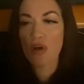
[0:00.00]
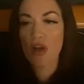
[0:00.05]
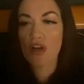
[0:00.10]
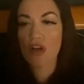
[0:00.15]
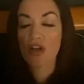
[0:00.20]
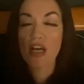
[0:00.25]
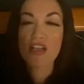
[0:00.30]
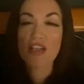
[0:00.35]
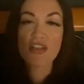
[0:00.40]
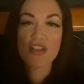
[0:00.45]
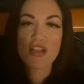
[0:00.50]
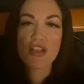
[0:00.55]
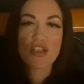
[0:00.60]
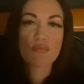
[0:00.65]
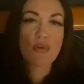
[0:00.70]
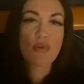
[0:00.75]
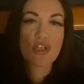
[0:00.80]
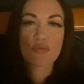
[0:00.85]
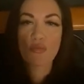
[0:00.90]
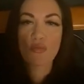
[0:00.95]
Aggression
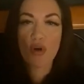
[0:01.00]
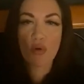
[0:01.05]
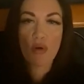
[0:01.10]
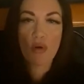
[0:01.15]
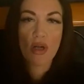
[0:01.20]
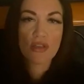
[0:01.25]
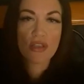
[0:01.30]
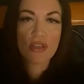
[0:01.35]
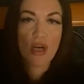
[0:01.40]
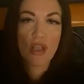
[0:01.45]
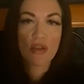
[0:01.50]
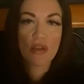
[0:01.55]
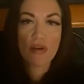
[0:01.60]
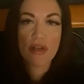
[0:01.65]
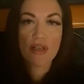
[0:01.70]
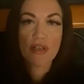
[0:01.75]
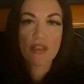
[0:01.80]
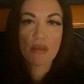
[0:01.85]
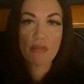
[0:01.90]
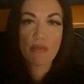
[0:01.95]
is much more well
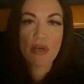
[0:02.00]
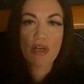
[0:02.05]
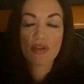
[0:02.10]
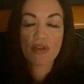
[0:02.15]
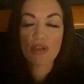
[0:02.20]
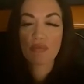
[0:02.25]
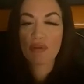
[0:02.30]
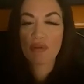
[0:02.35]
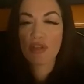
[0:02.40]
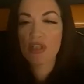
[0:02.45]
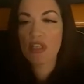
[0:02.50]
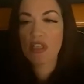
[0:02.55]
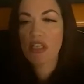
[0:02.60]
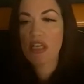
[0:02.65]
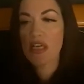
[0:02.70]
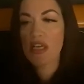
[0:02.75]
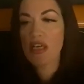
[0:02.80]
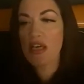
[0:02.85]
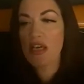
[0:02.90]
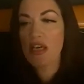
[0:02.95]
tolerated in the male
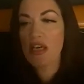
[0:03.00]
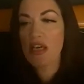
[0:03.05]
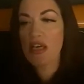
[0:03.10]
community.